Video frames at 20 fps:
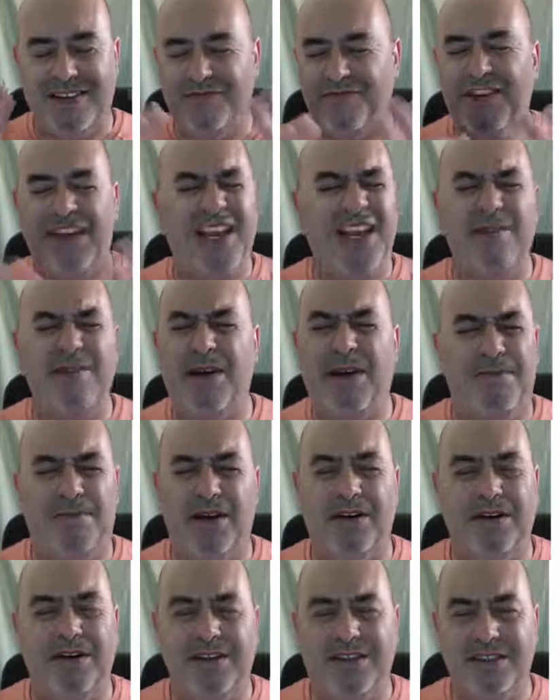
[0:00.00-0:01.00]
forget about
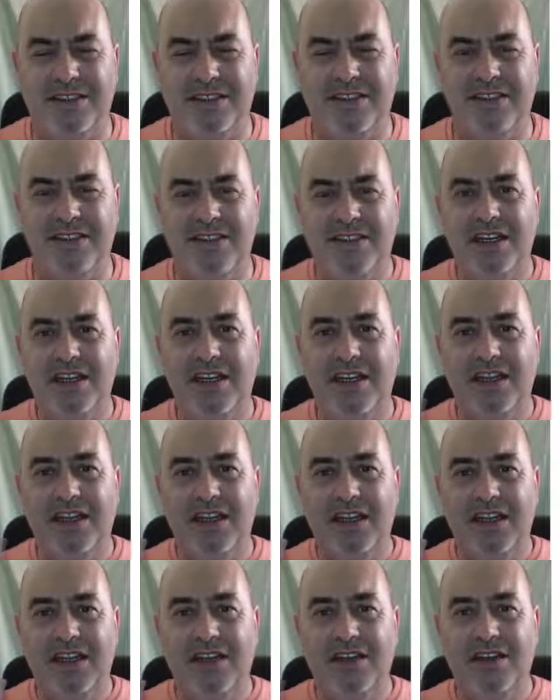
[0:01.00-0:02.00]
bonuses.
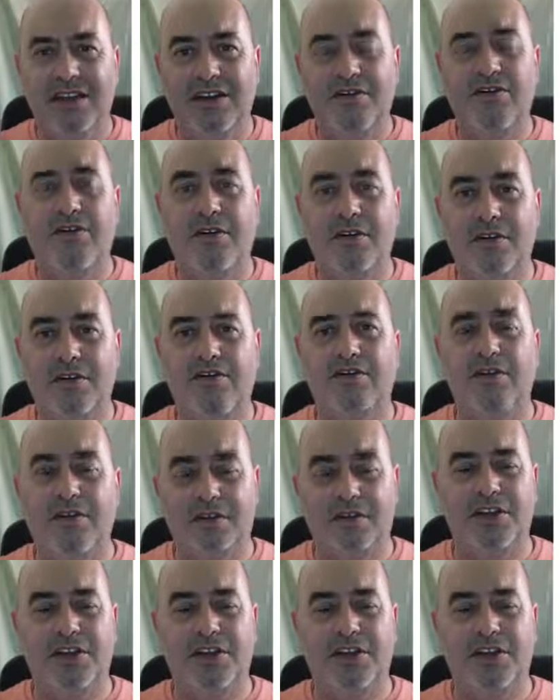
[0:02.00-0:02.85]
The